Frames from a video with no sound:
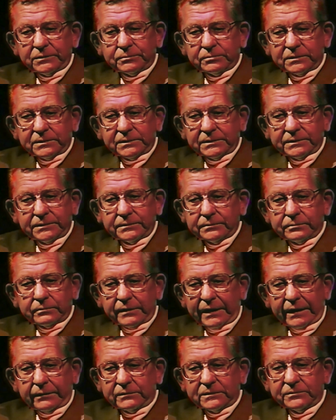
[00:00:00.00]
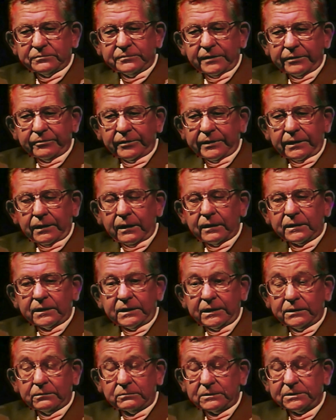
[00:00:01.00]
and this was when I was
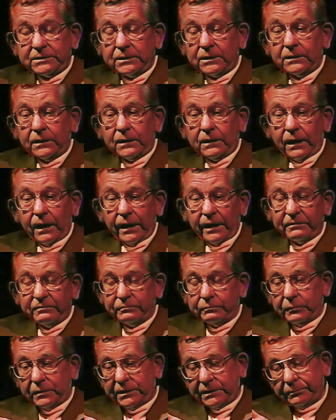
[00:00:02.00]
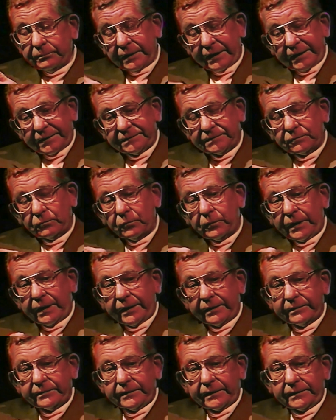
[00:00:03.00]
very young and he was still alive, but he
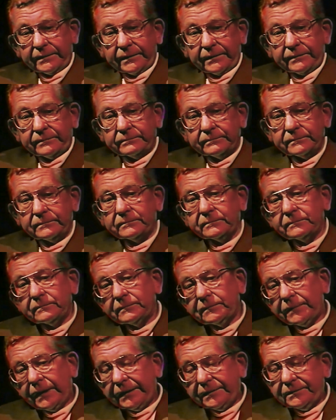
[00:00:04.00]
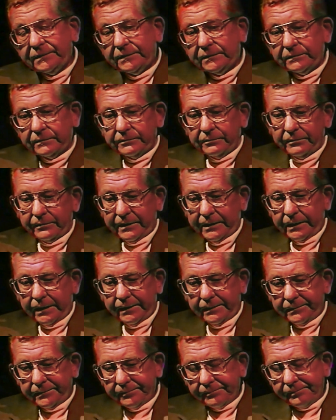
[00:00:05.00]
passed away, I think, in
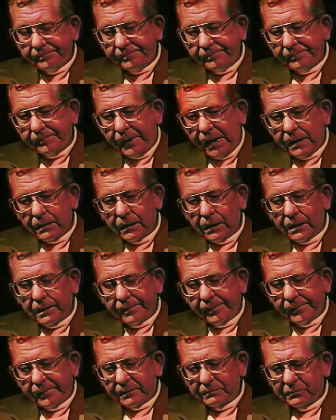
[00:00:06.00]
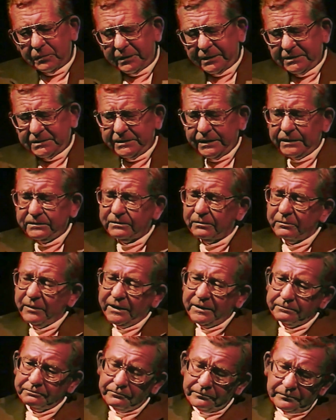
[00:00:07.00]
1938. But he
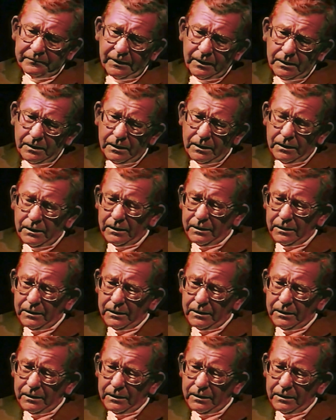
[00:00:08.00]
said to me,